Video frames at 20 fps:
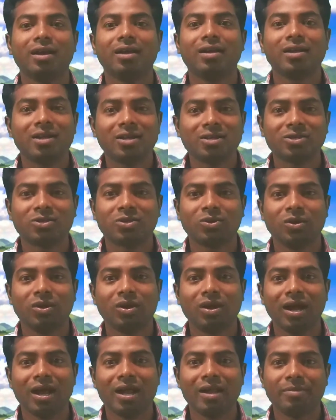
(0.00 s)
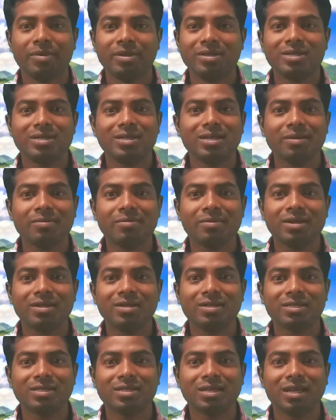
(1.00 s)
rickshaw. And
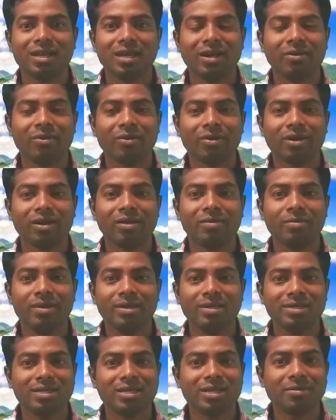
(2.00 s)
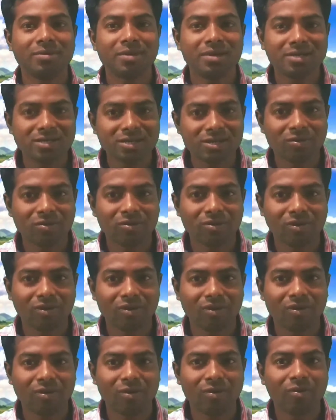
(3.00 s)
vegetables, okay, vegetables,
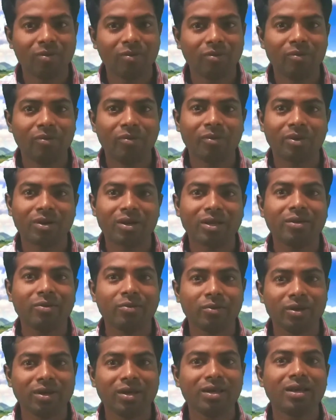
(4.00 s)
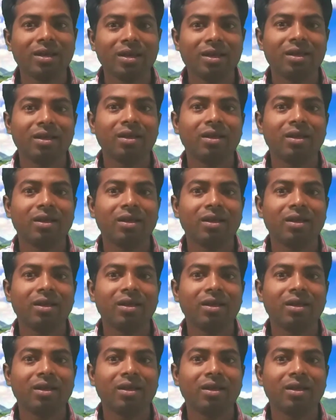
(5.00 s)
okay, we